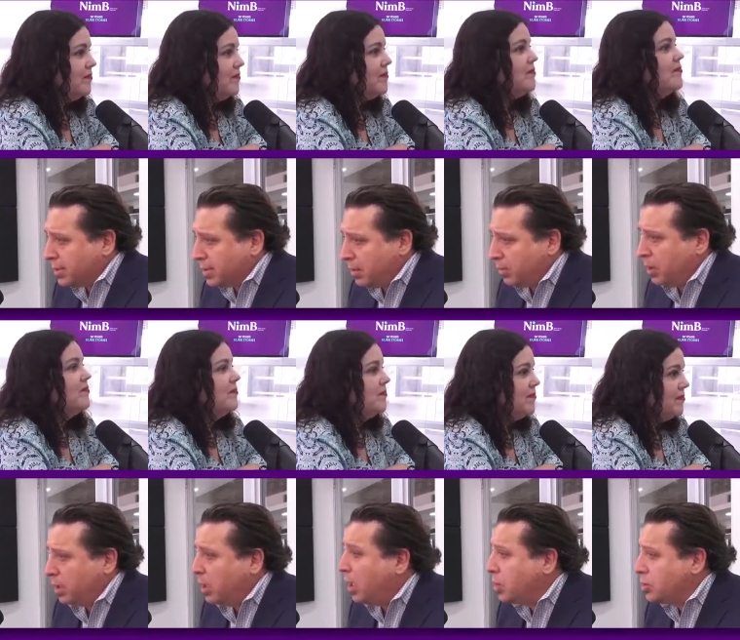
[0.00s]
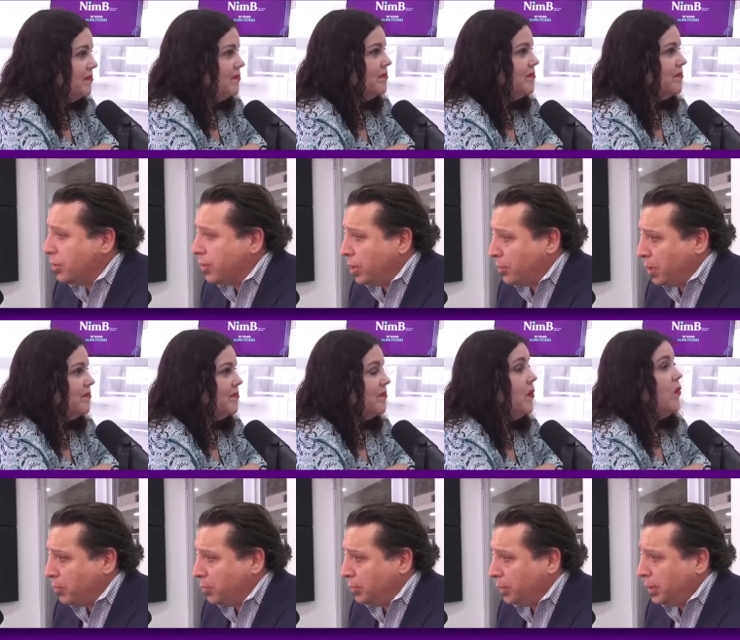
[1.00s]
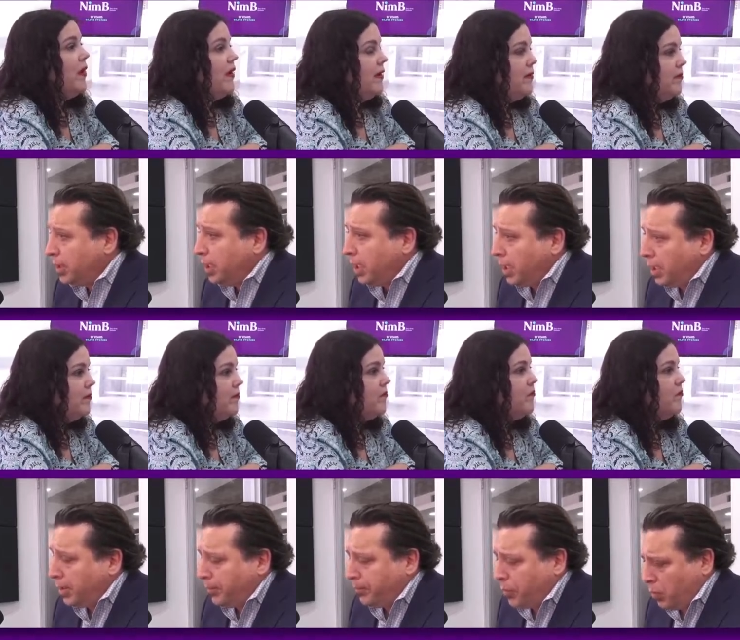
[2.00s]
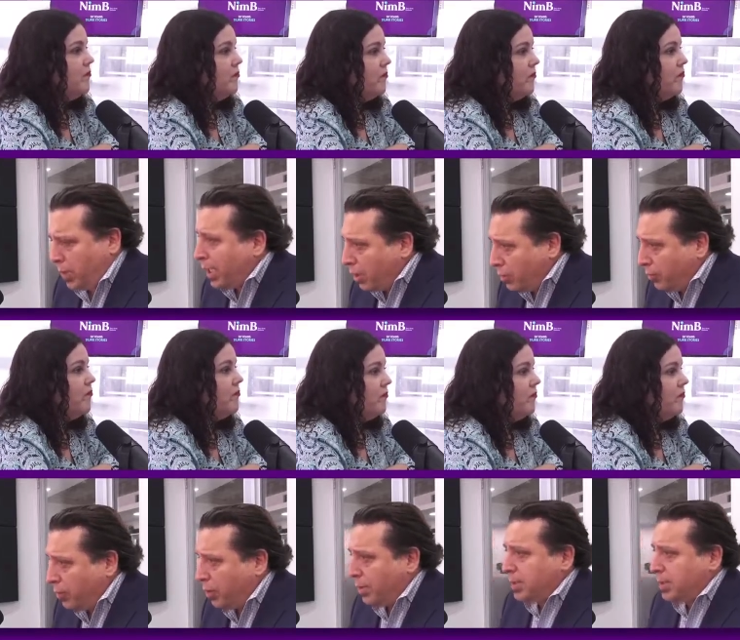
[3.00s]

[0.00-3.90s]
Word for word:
Speaker 1: They brought in 130 people. Okay. Um, we had all the permits,